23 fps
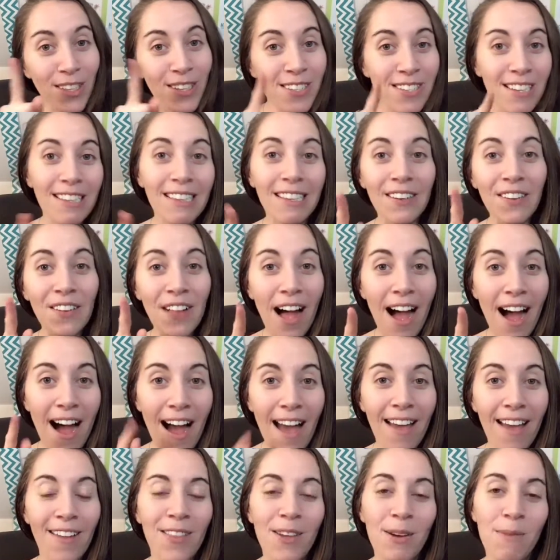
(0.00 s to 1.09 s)
there's a little
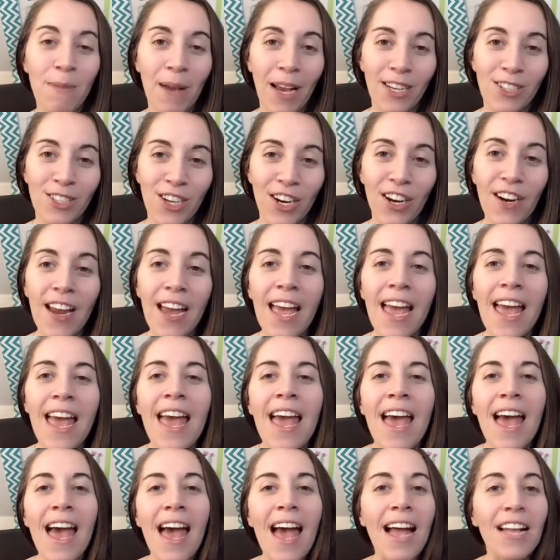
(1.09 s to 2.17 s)
eye on their picture,
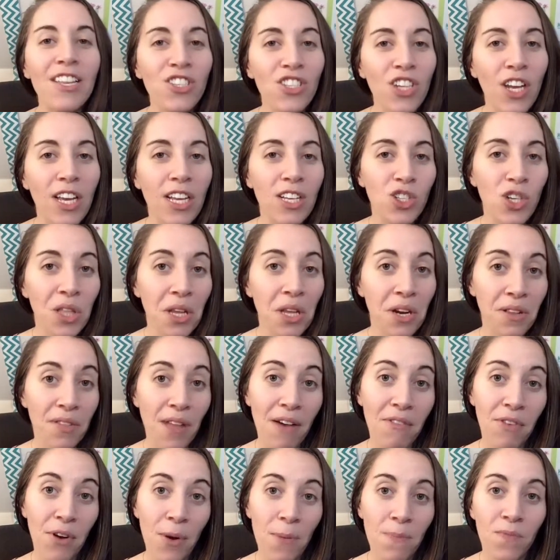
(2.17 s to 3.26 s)
and changing their
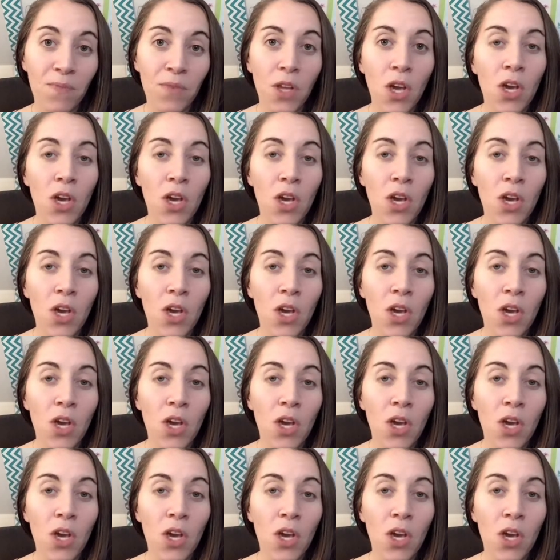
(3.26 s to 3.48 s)
level.